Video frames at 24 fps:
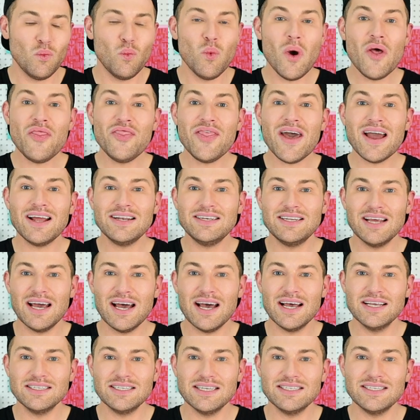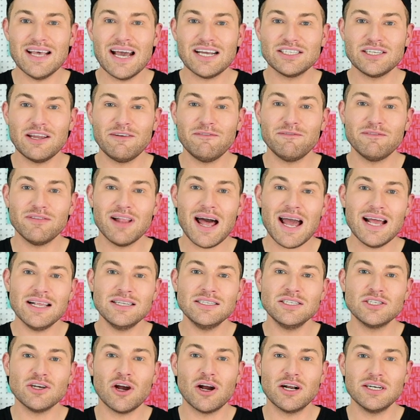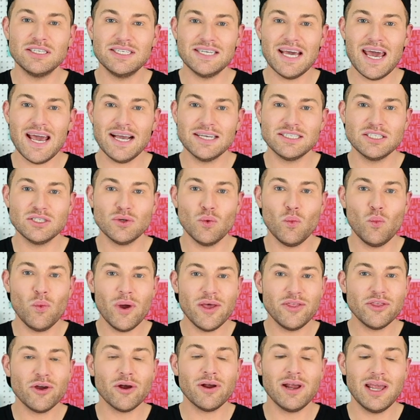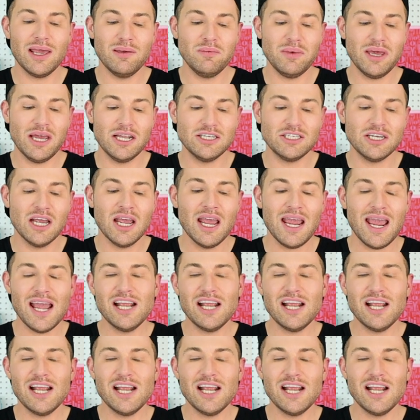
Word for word: What that does is actually flattens our text with our image